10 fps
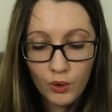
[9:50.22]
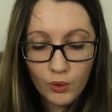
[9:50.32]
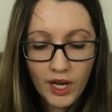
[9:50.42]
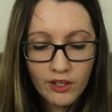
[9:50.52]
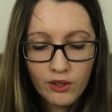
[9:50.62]

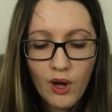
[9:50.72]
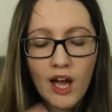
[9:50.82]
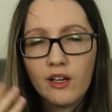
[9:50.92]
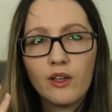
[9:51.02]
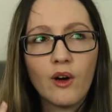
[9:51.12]
Oh, I don't know,
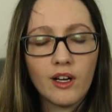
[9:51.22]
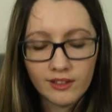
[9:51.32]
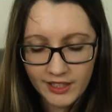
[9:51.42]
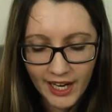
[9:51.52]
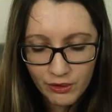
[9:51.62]
I don't know.
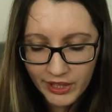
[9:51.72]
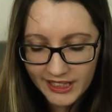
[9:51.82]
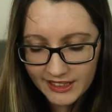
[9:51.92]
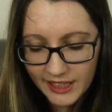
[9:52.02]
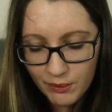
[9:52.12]
Did I
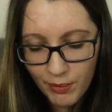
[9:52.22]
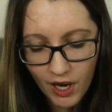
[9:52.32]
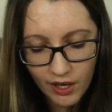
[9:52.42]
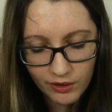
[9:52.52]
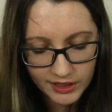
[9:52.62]
read
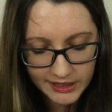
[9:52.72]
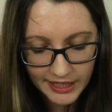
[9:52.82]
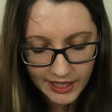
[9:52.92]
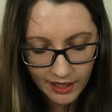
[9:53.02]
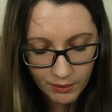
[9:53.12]
teapot or
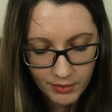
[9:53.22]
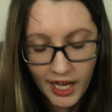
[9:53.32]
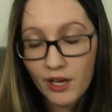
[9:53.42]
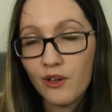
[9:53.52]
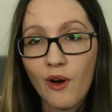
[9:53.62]
teacup?
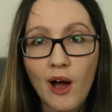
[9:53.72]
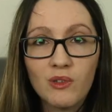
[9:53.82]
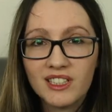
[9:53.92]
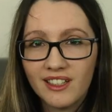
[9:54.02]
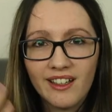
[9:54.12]
I don't know, I
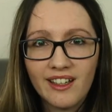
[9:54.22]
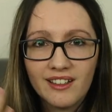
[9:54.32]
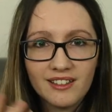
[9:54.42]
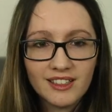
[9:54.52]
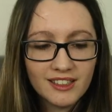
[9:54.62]
was
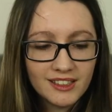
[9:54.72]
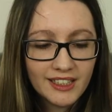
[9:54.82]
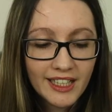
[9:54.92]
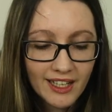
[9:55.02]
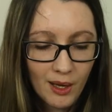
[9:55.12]
thinking
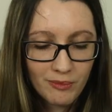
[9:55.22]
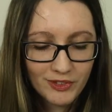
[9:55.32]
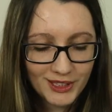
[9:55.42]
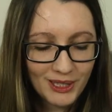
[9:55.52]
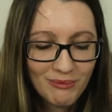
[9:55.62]
teacup
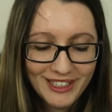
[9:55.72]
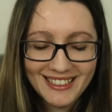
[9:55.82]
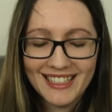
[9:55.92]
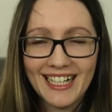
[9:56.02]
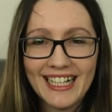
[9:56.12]
for some
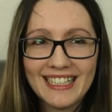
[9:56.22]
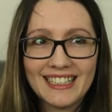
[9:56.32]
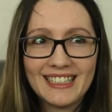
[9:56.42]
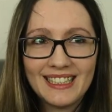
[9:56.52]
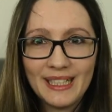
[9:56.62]
reason. It is
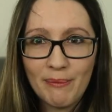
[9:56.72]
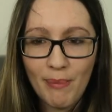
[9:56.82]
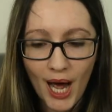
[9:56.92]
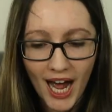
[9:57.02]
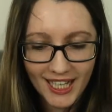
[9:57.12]
a
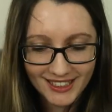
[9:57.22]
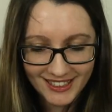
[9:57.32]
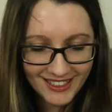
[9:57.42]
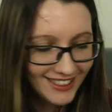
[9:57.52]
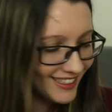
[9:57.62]
teapot.
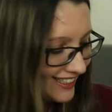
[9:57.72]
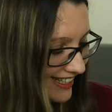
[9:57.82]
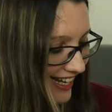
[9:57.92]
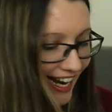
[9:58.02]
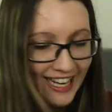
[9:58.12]

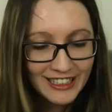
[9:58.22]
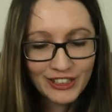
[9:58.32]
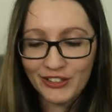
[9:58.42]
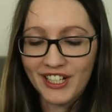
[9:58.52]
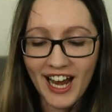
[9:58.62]
I
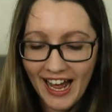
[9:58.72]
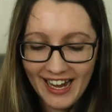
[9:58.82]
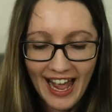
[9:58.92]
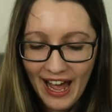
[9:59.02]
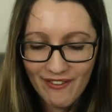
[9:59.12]
do
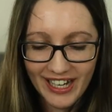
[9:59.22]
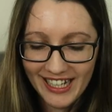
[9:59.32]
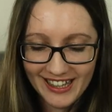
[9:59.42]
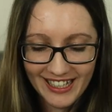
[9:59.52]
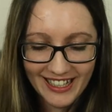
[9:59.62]
not have
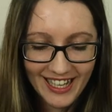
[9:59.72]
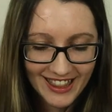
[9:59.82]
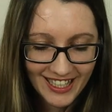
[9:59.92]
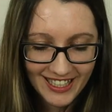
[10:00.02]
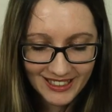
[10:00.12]
anything
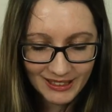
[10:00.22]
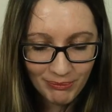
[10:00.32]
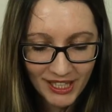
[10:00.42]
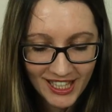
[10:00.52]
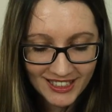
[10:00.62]
like this.
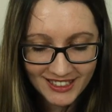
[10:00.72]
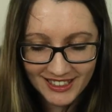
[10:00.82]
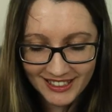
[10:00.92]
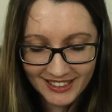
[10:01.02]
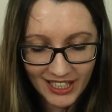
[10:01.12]
But this
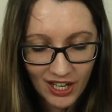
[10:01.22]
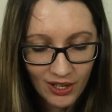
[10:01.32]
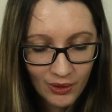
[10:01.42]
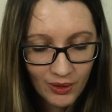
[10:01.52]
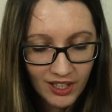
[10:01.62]
is
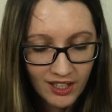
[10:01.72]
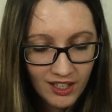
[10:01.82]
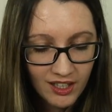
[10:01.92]
so...